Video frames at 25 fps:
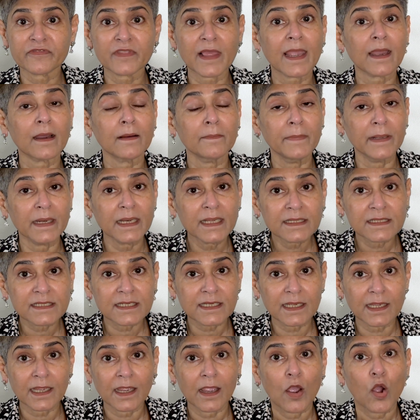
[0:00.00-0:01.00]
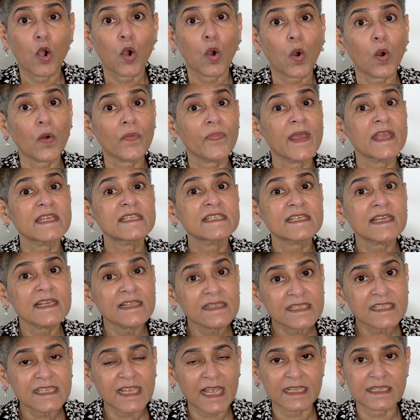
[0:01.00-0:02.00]
their ability or their
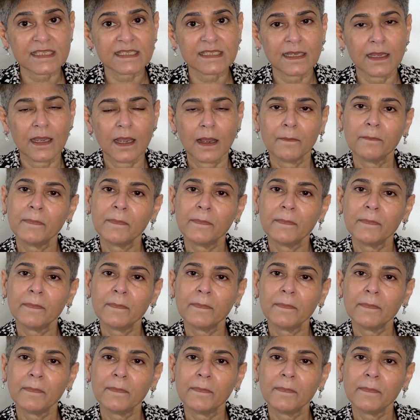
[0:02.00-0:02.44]
skill sets,